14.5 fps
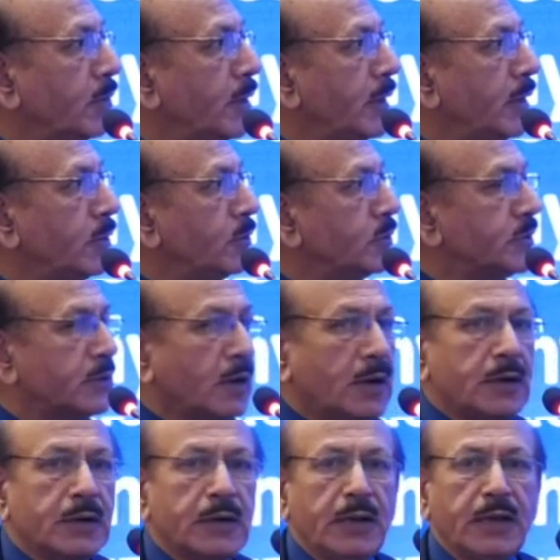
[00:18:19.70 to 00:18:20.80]
need to
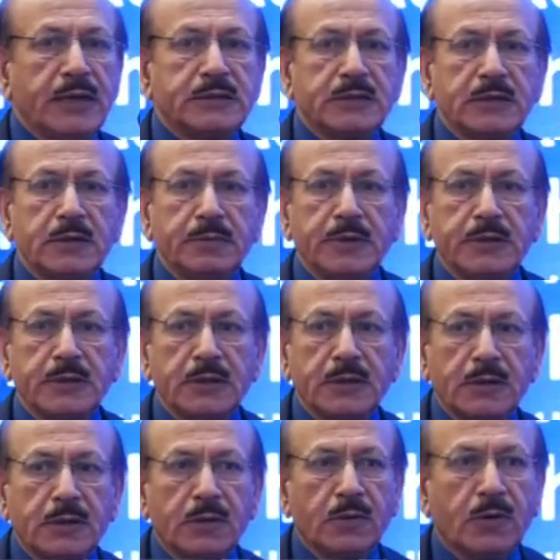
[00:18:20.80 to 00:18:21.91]
start an ACE
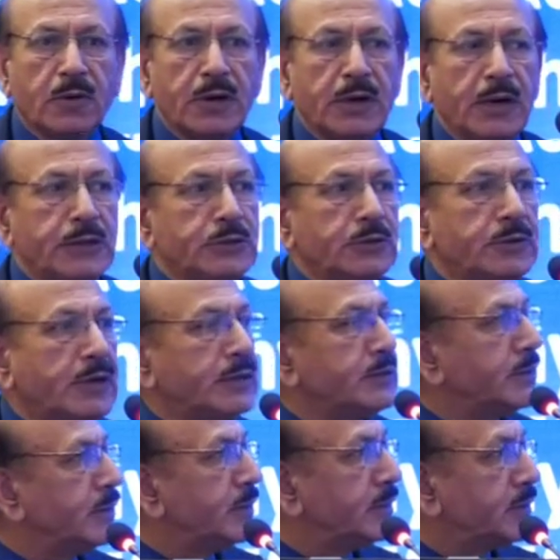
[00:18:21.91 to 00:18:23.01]
inhibitor or an
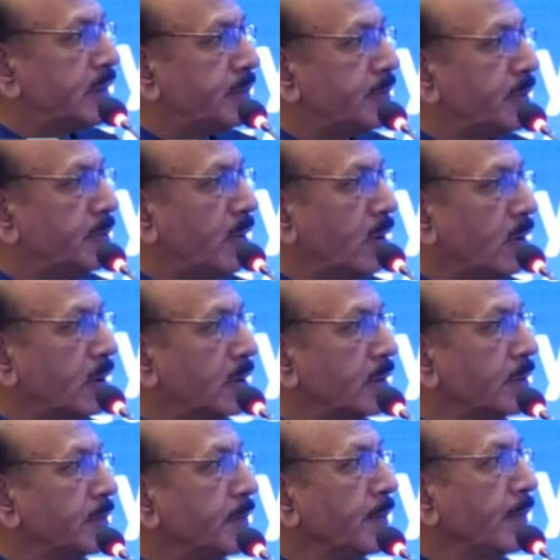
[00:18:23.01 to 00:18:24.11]
angiotensin receptor blocker.
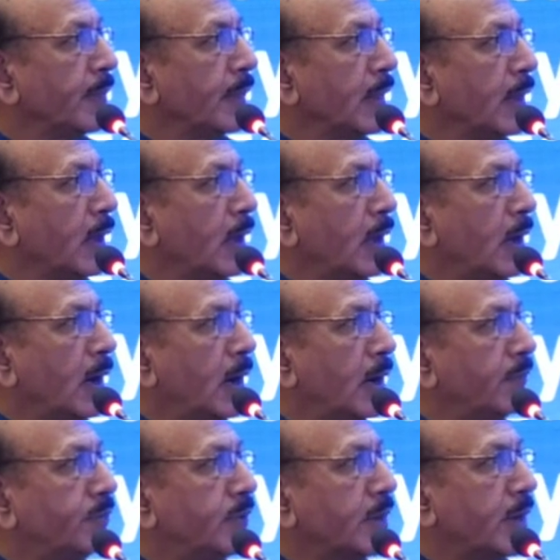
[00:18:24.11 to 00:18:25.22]
And
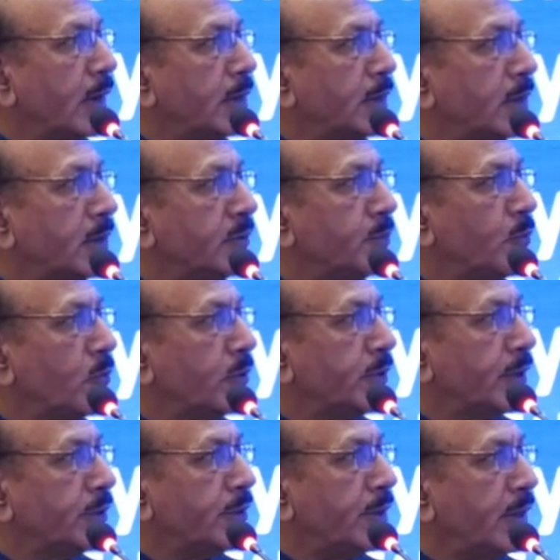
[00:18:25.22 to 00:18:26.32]
if the creatinine is more
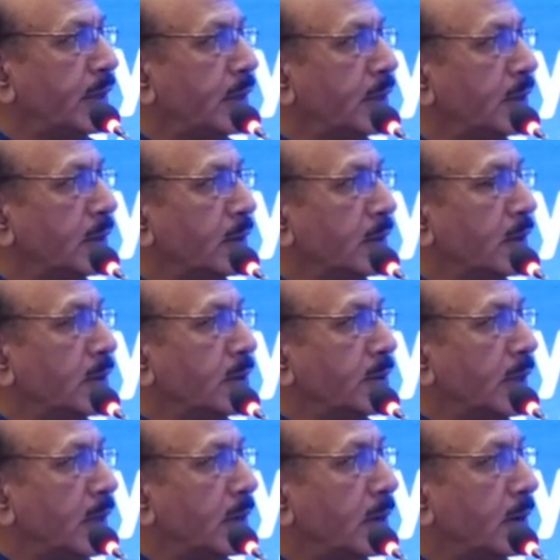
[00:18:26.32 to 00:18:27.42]
than 3,
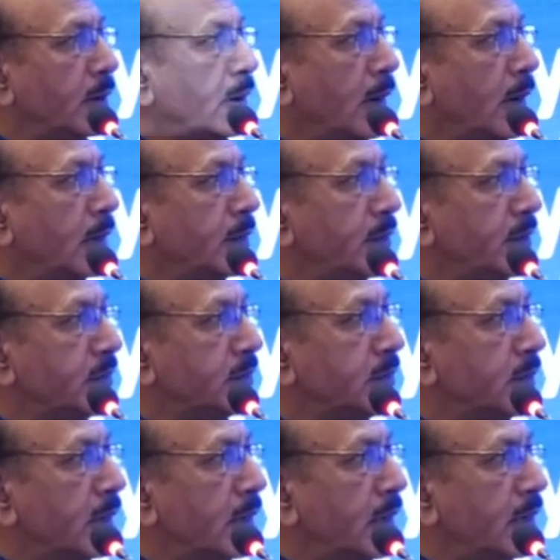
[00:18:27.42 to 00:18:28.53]
then, and these
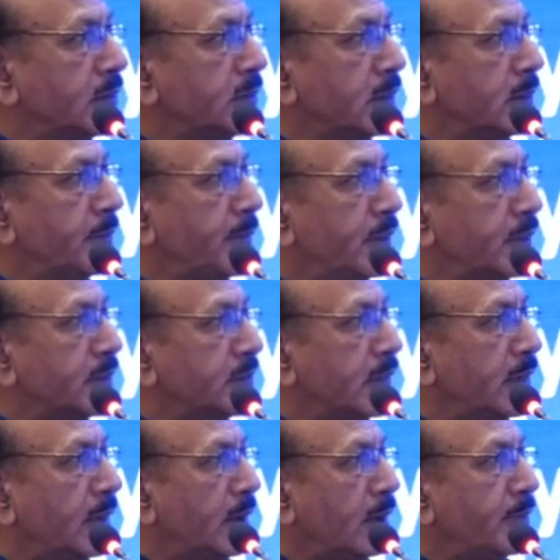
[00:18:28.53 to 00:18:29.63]
ACE inhibitors
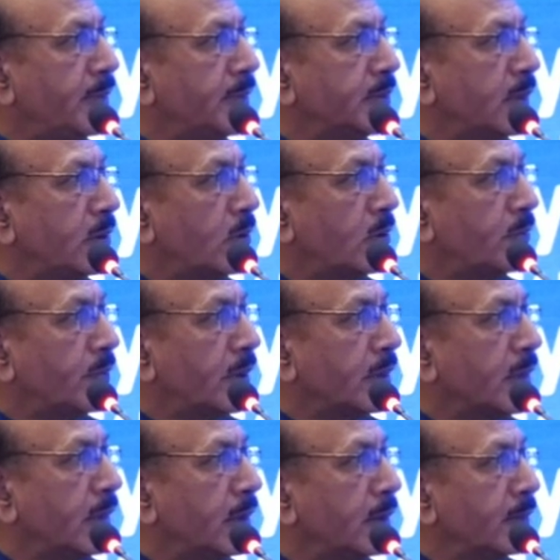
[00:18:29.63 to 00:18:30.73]
and ARBs are not
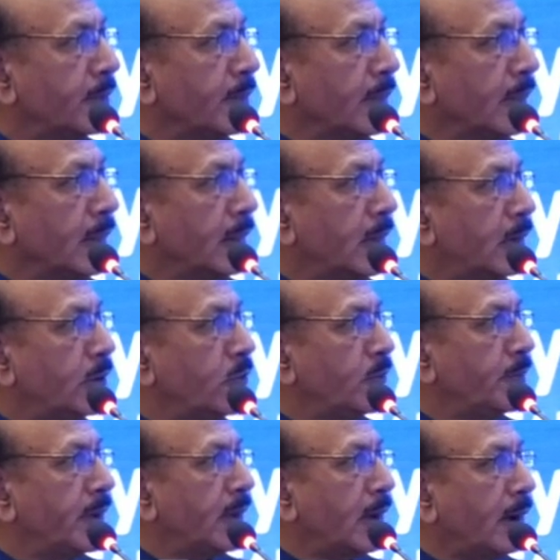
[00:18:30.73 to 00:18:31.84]
working, then you
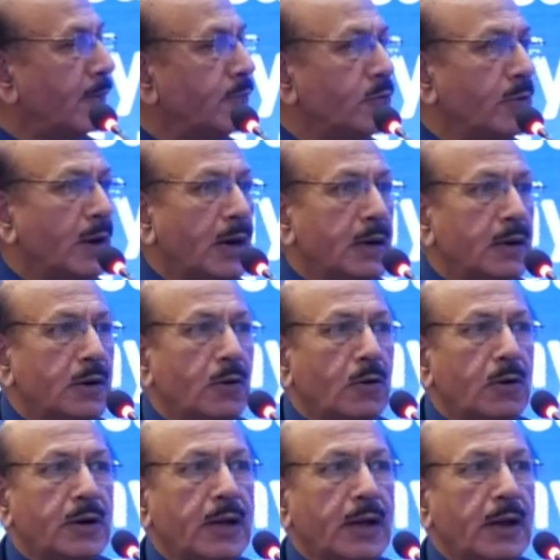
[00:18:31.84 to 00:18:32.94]
may have to add a
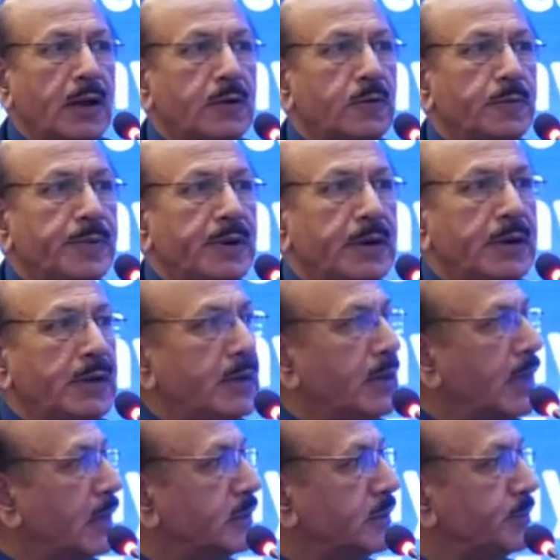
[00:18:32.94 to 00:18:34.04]
non-dihydropyridine
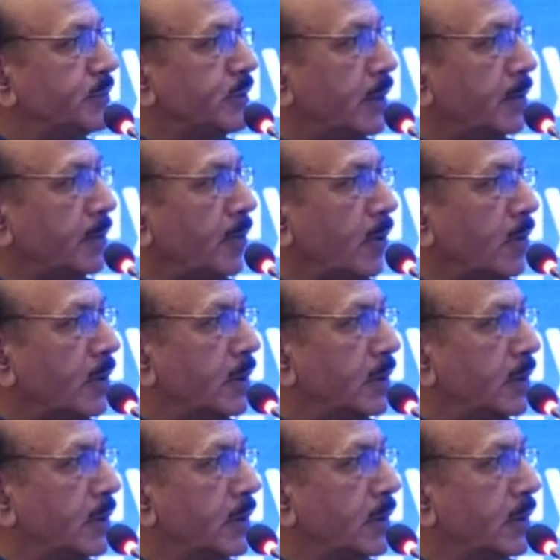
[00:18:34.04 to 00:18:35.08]
calcium channel blocker,